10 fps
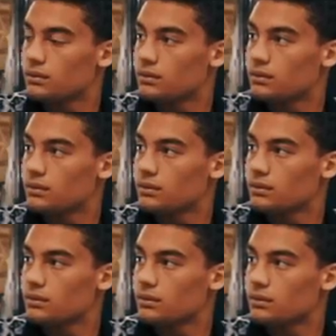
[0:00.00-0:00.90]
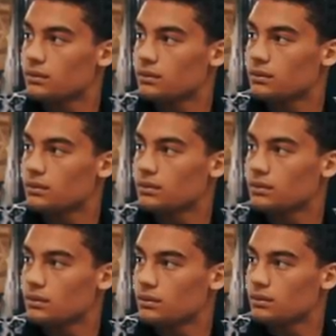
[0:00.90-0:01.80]

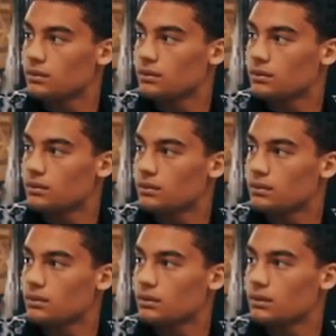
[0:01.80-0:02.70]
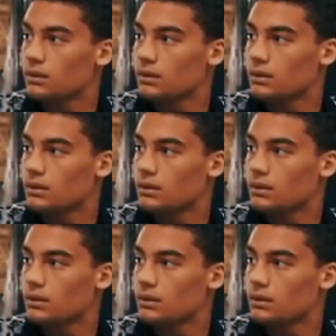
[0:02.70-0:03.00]
No words are spoken by the person on screen.